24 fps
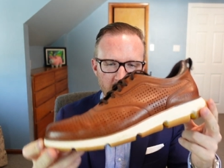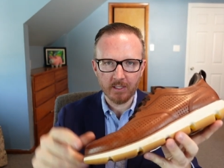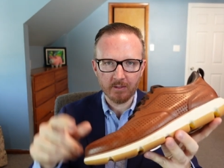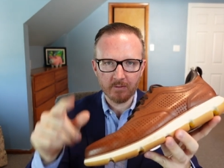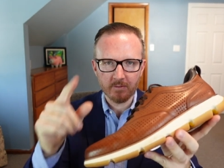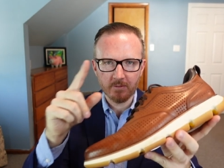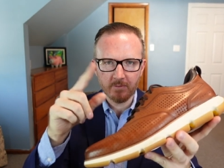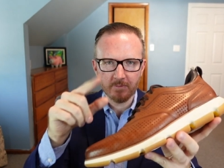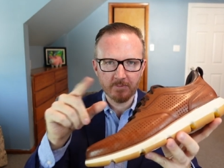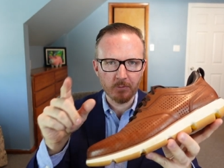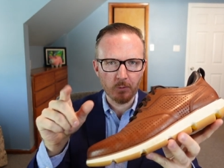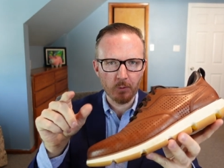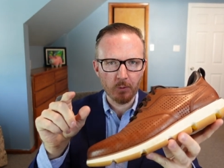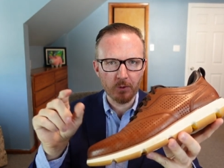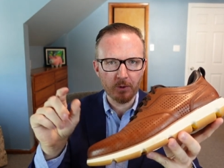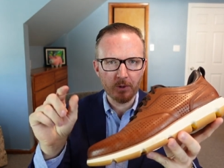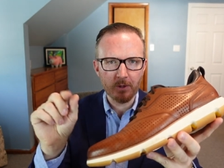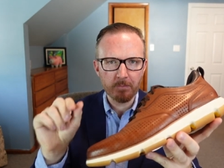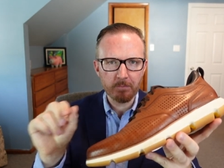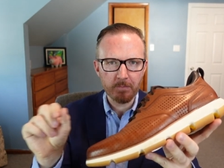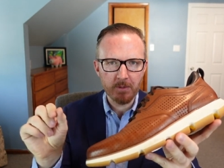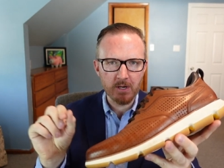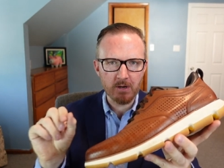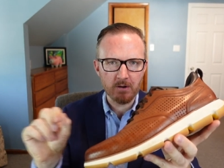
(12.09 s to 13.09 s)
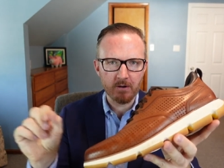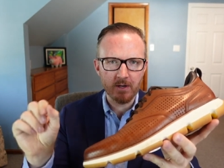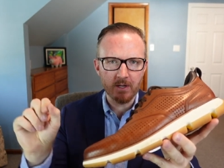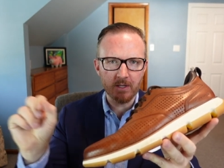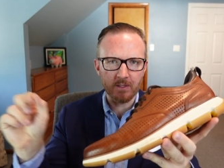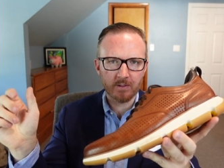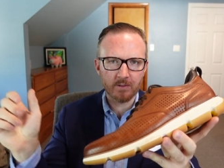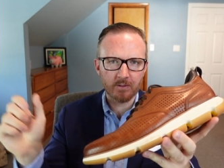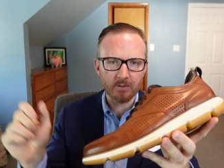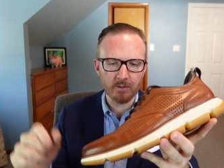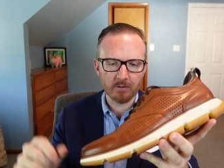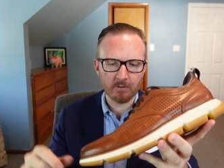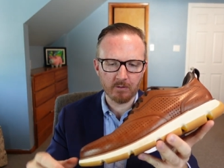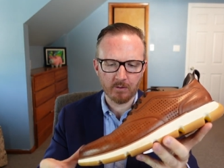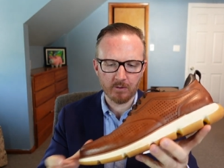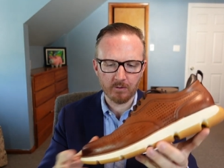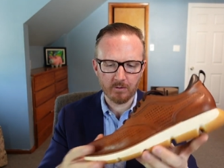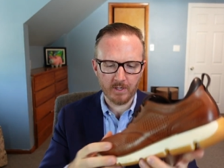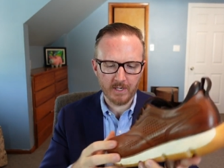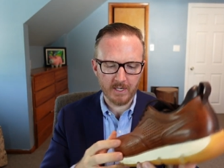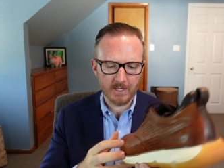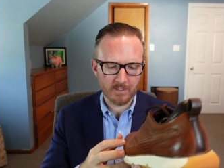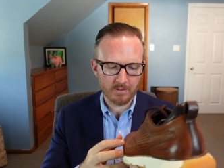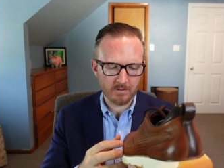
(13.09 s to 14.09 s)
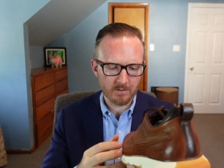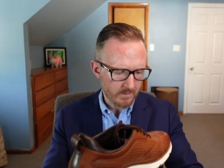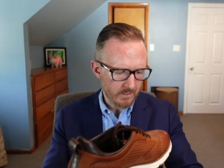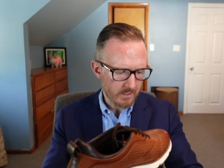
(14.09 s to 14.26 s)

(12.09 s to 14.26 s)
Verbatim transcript: It's 4 period 0 Grand.